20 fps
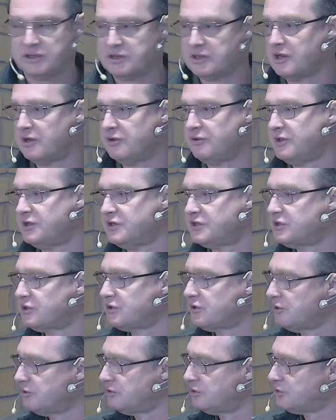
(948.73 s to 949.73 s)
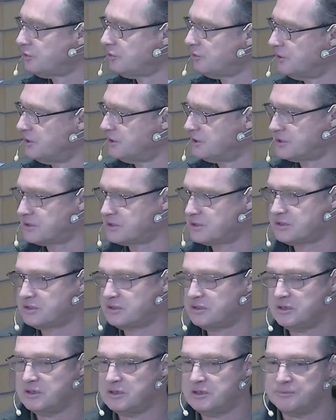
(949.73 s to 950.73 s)
There you go. There's the
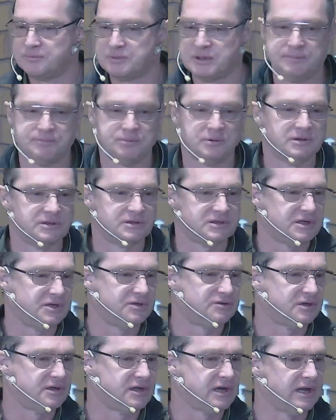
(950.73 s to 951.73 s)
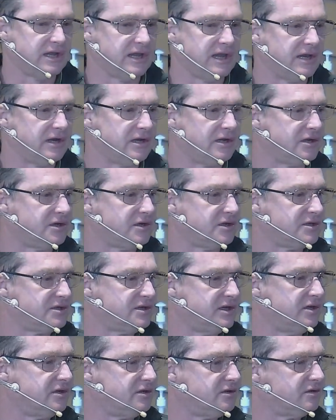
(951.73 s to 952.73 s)
choice, people at Tea Tree Gully
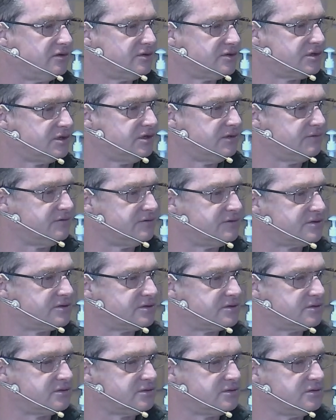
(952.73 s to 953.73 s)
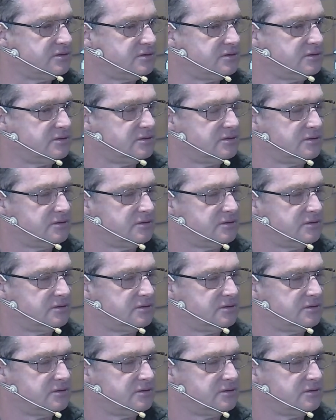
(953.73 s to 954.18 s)
Anglican at the 10 o'clock service.